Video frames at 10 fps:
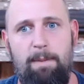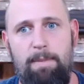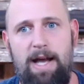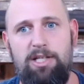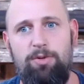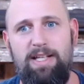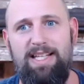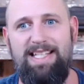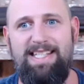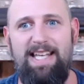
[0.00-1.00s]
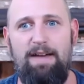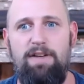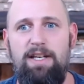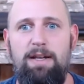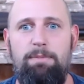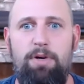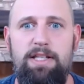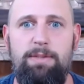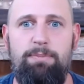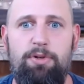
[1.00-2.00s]
Mastering the 7
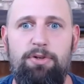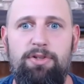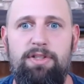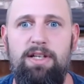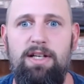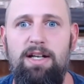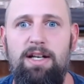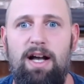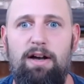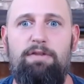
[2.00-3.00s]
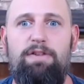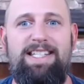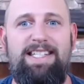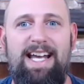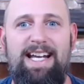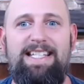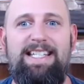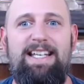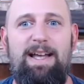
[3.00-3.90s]
Principles of Sex,